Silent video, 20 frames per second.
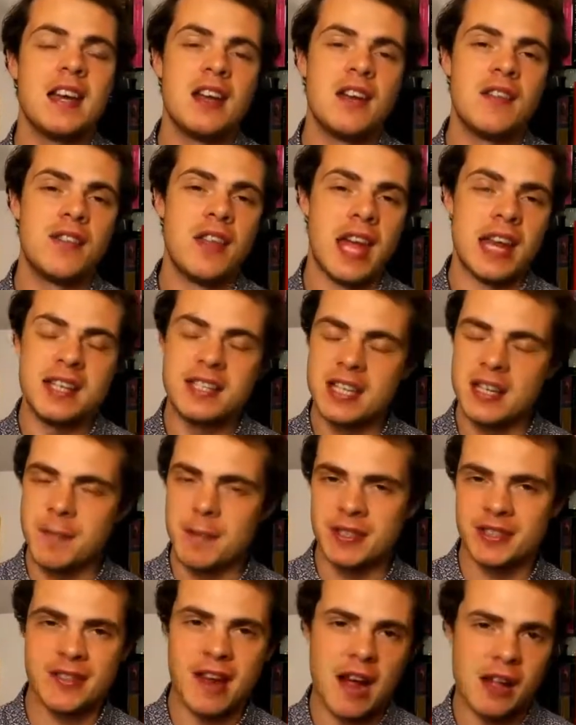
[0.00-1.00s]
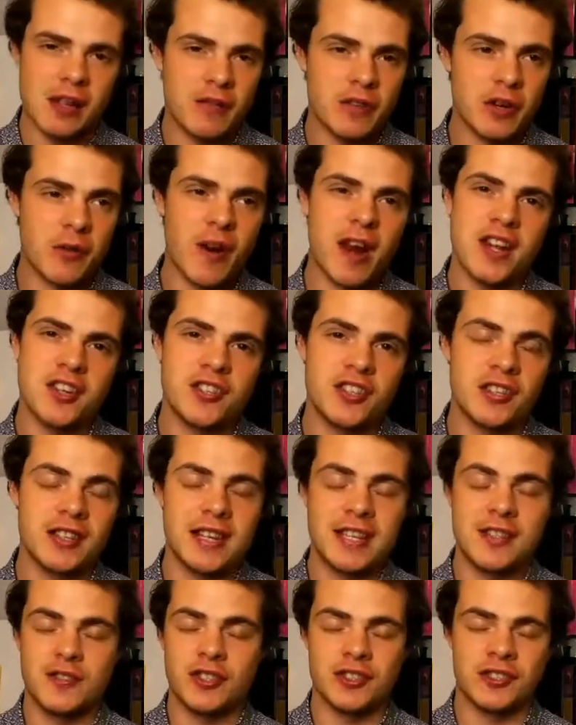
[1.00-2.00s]
The intimate style of narration
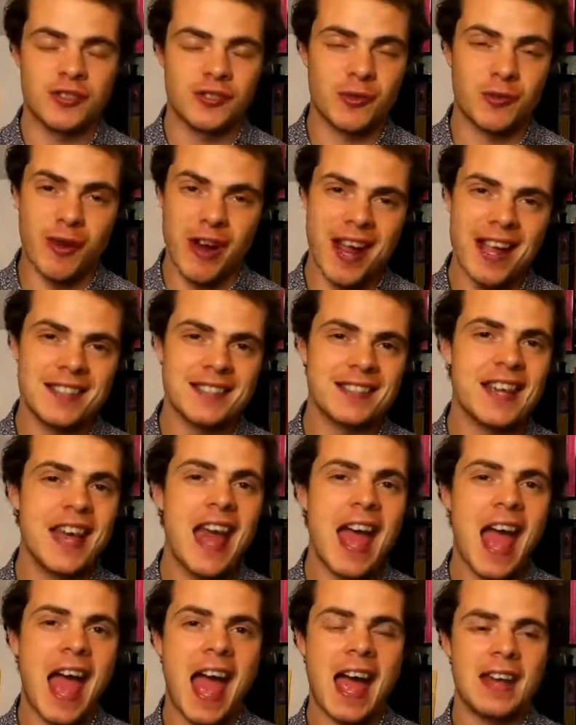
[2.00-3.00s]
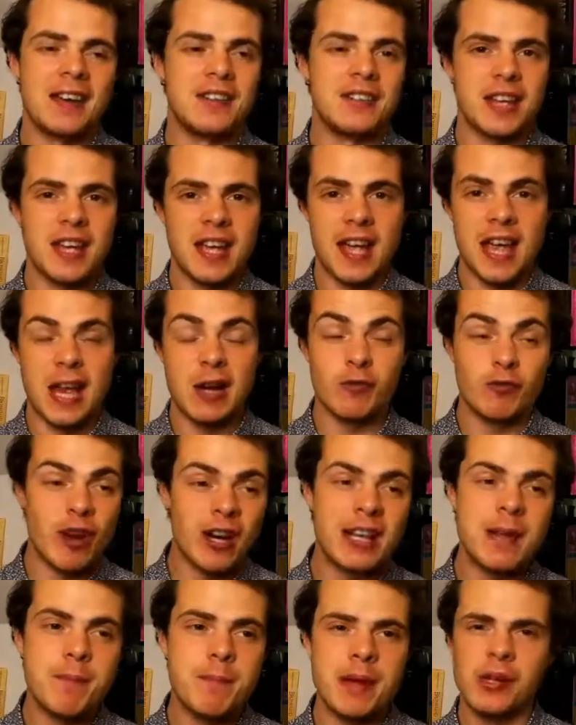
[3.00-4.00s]
is just great, and it
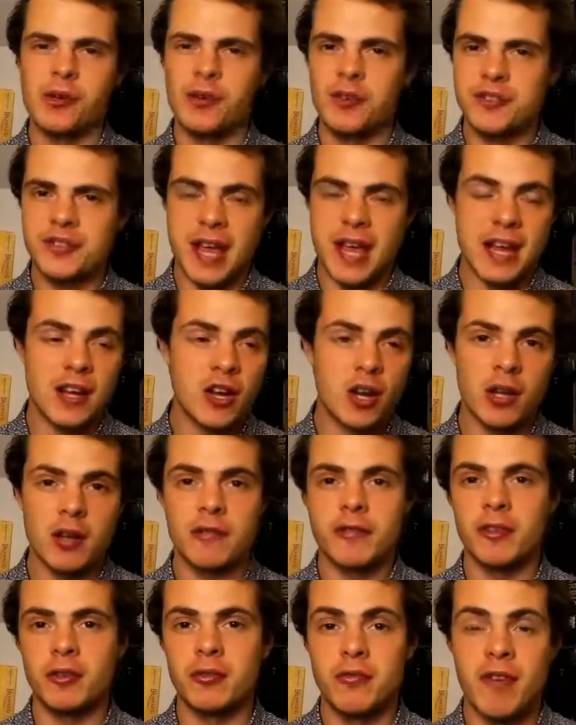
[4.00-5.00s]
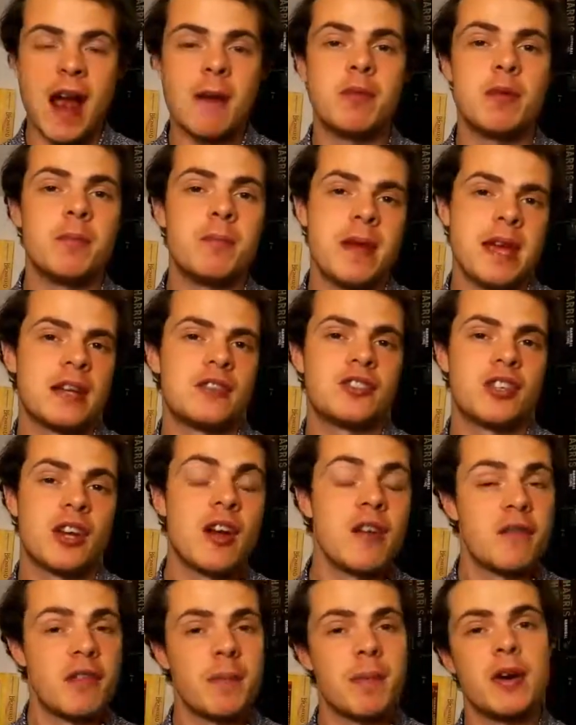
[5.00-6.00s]
really builds a colourful, vibrant picture
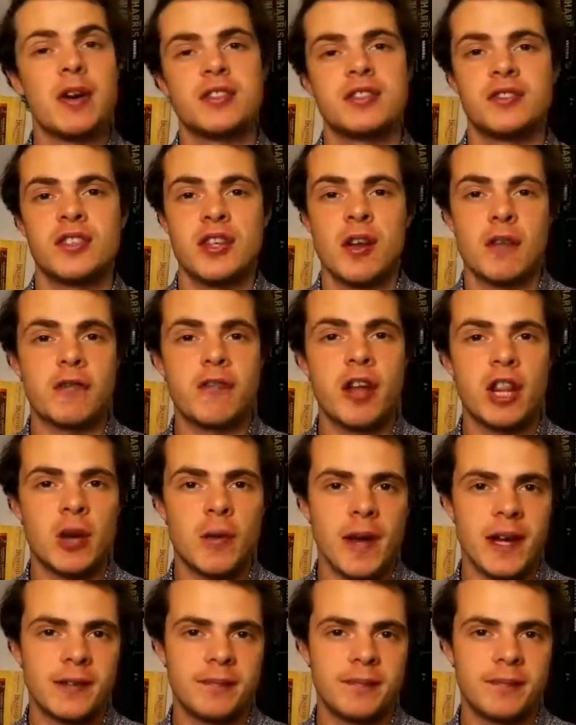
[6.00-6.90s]
of the person that you're following.